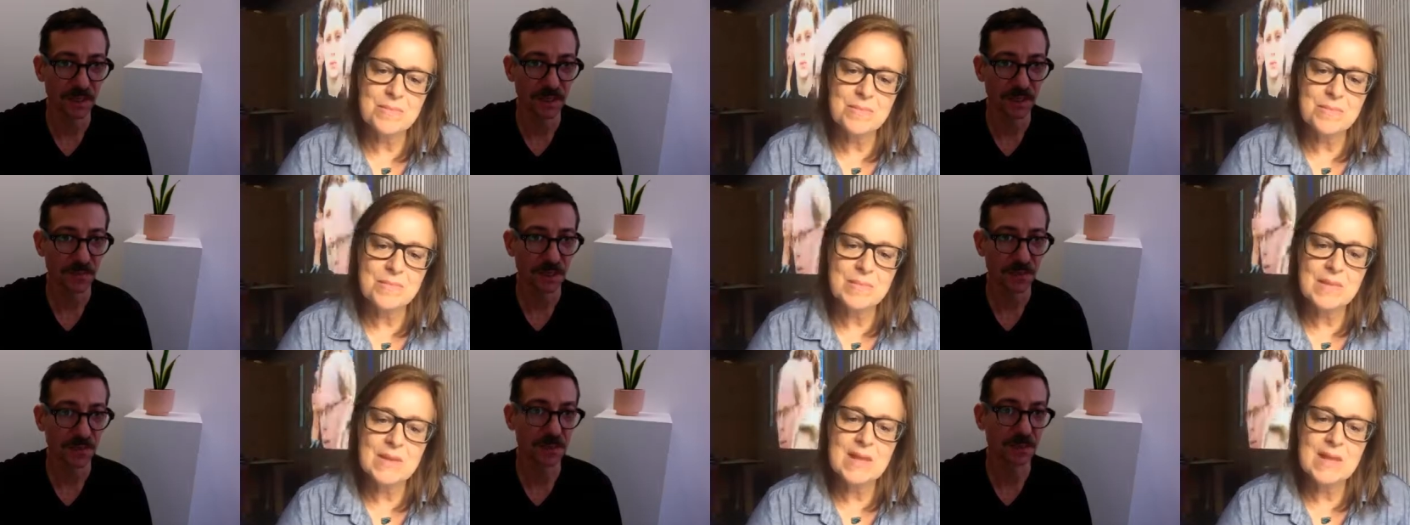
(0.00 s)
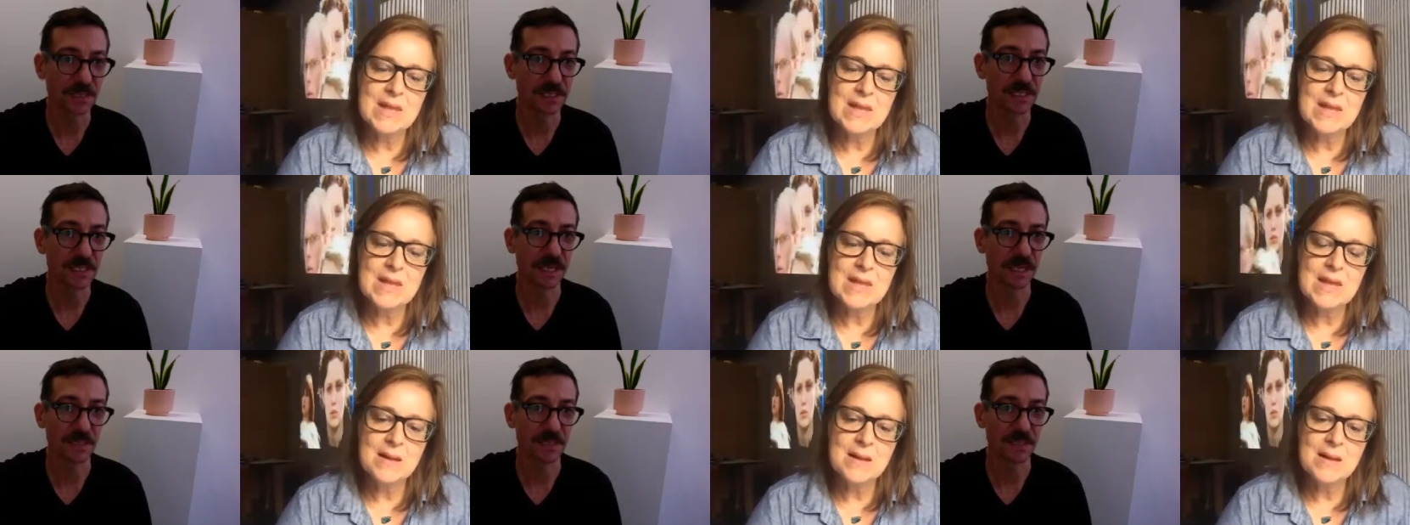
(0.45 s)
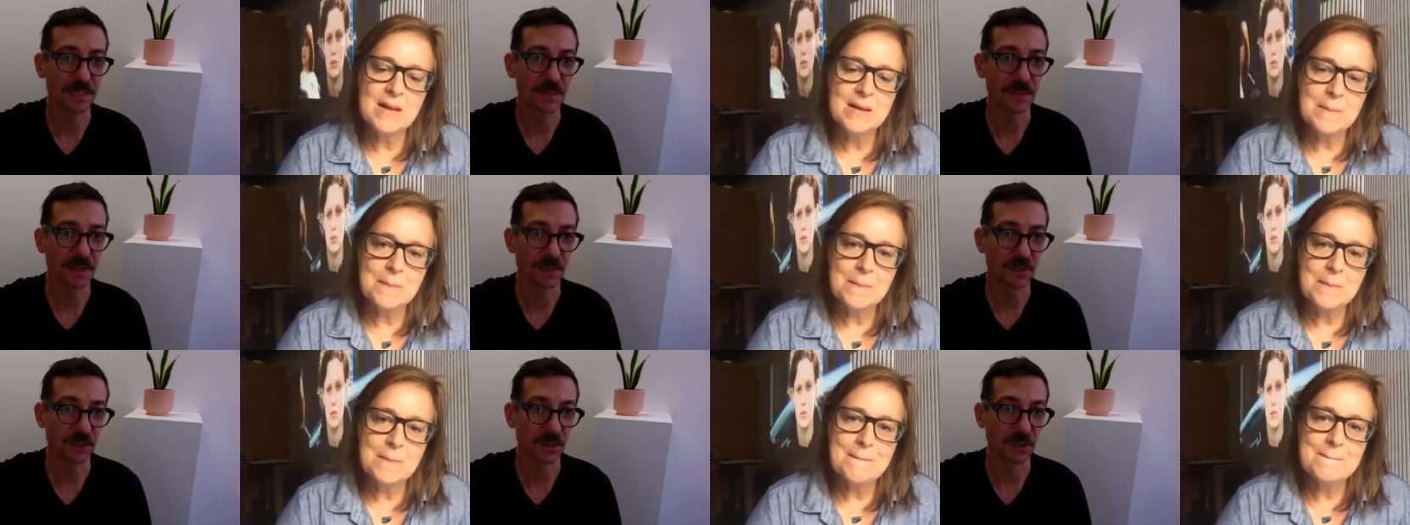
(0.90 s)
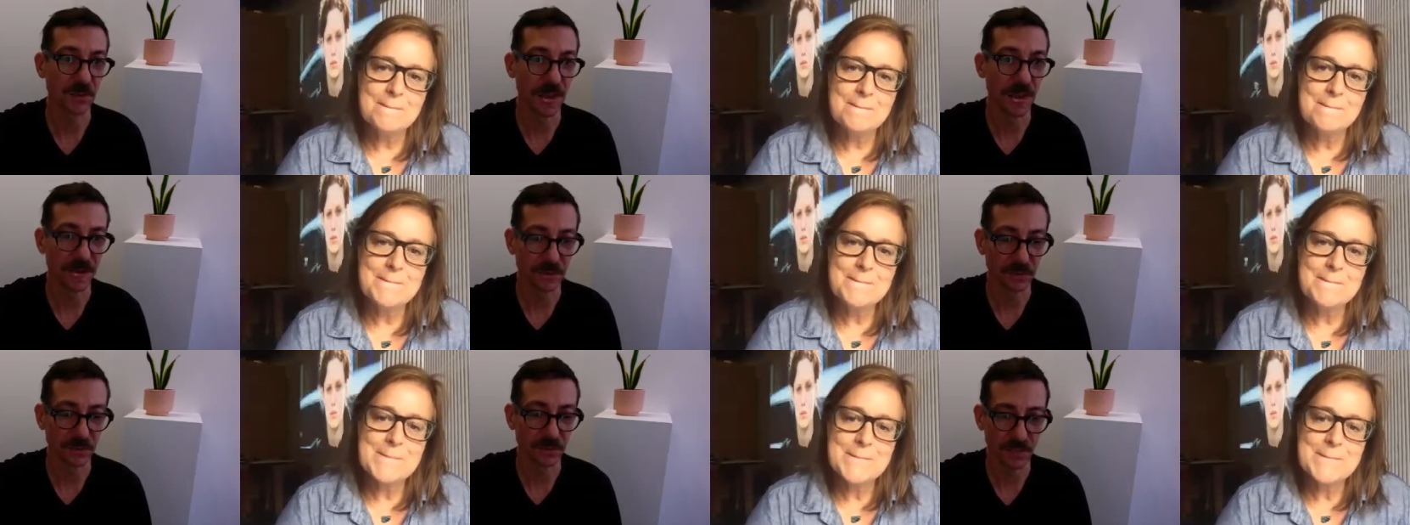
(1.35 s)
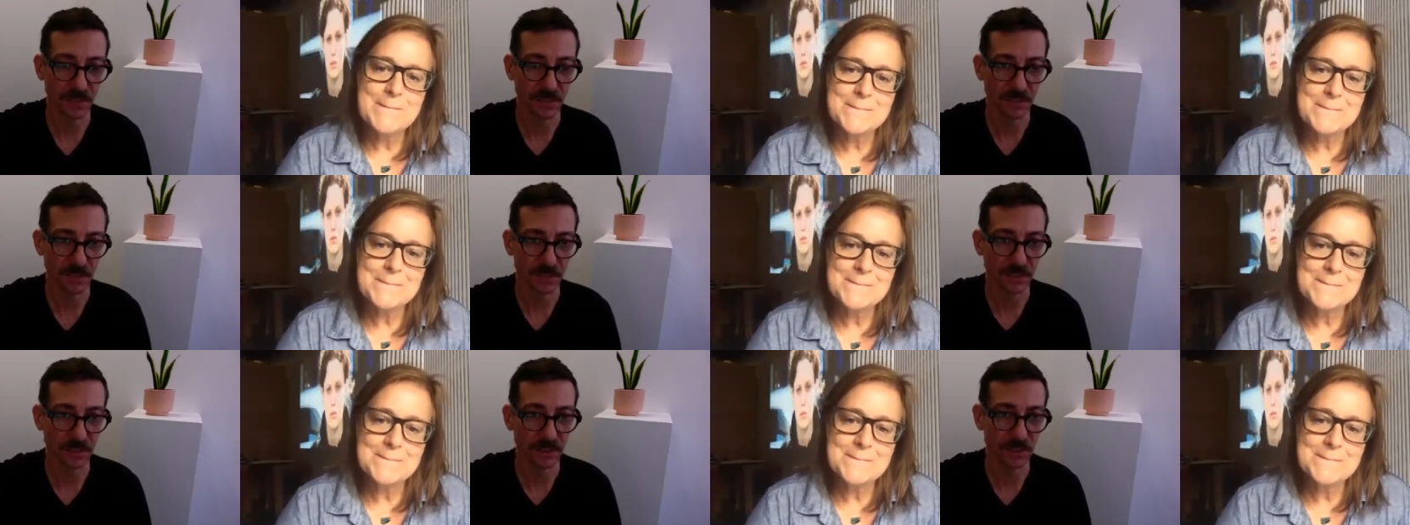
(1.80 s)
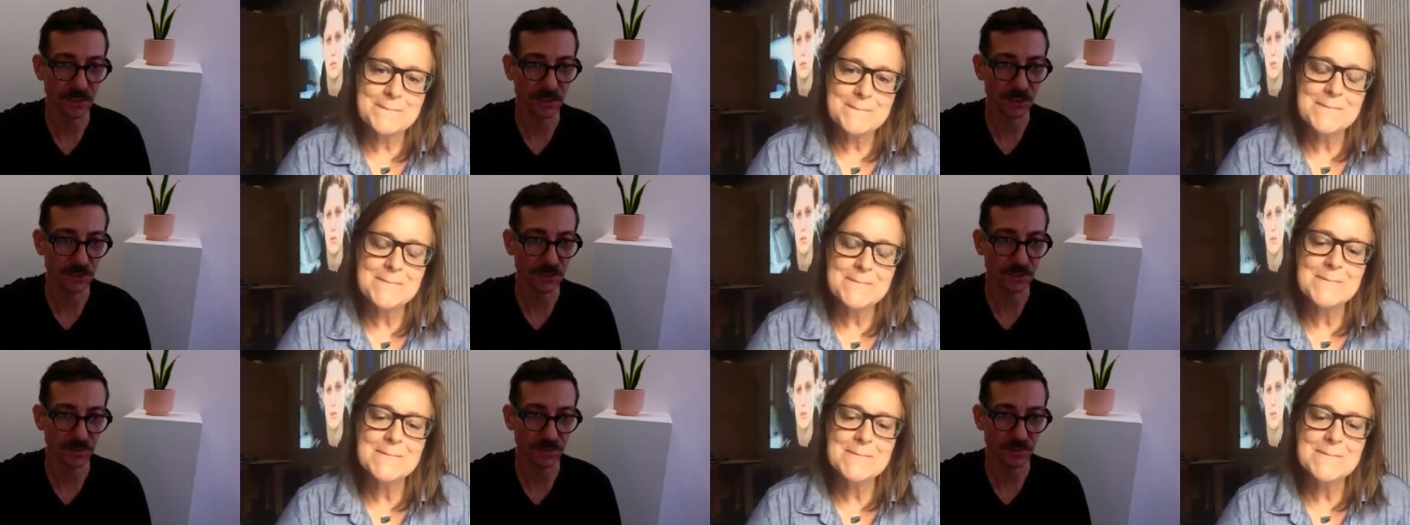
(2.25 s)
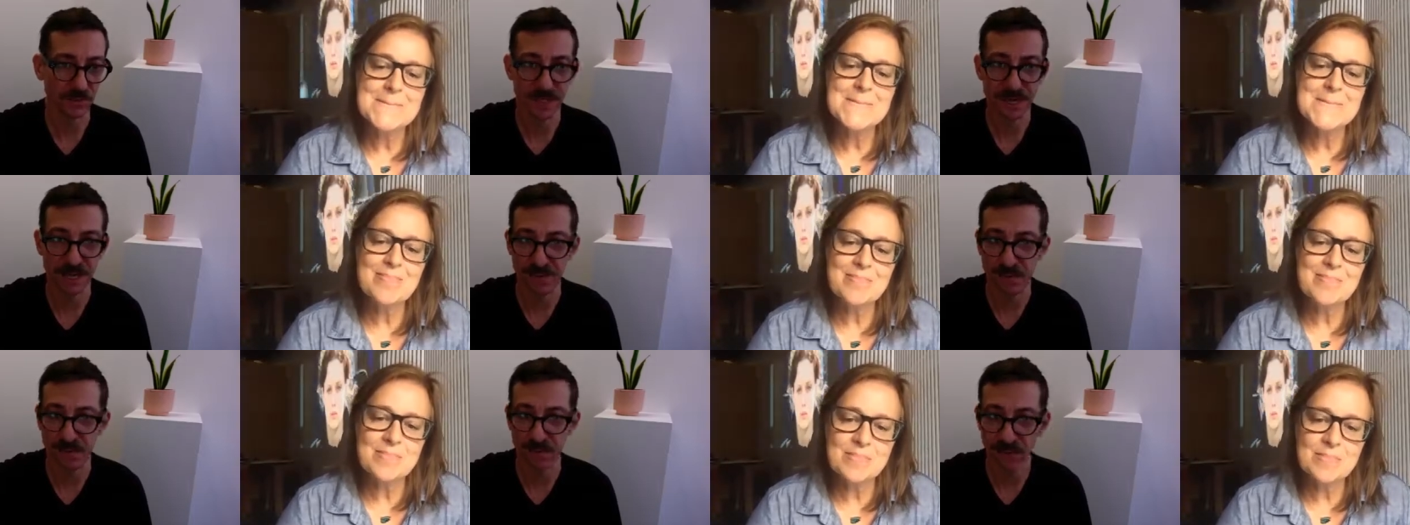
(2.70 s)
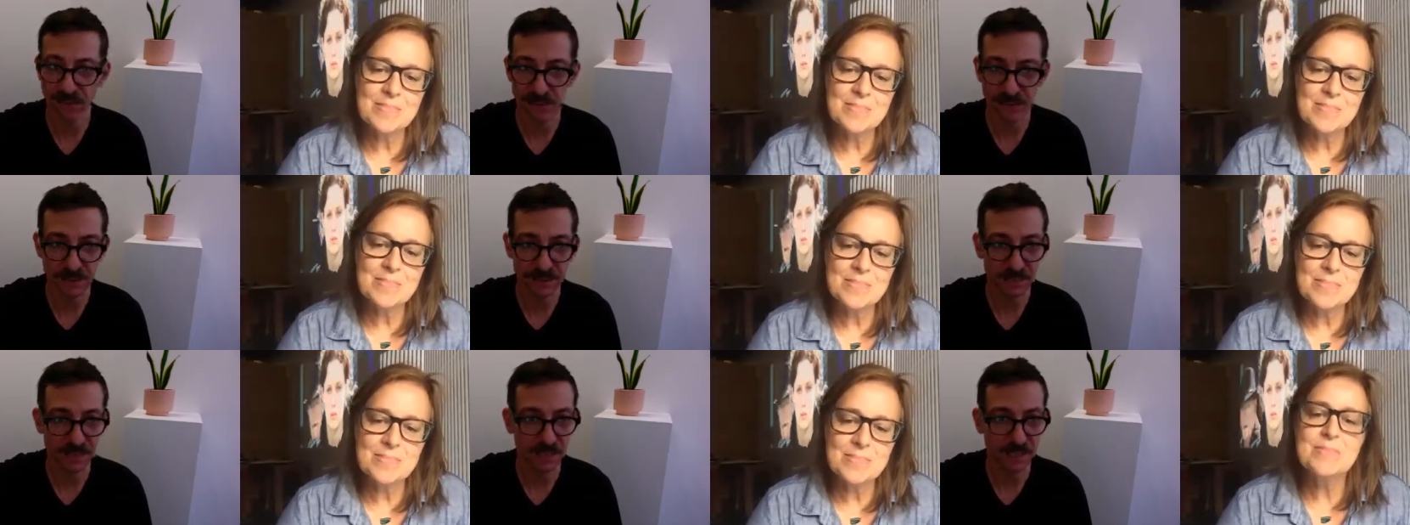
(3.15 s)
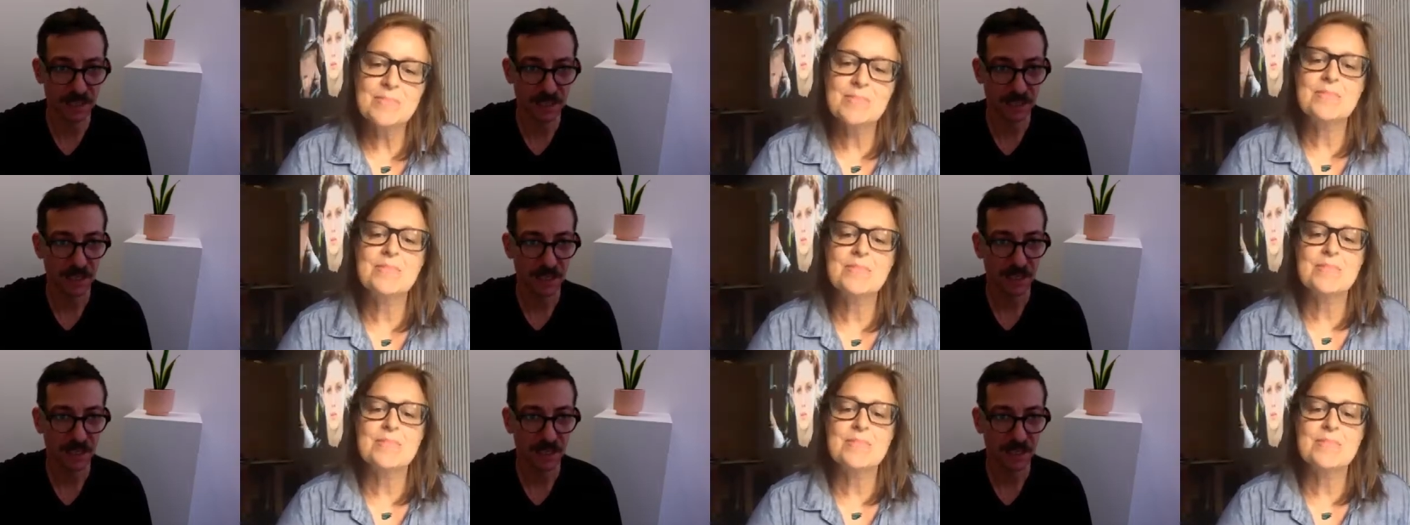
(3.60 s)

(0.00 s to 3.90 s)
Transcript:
Speaker 1: maybe you can tell us about your background. I know you're from the Netherlands.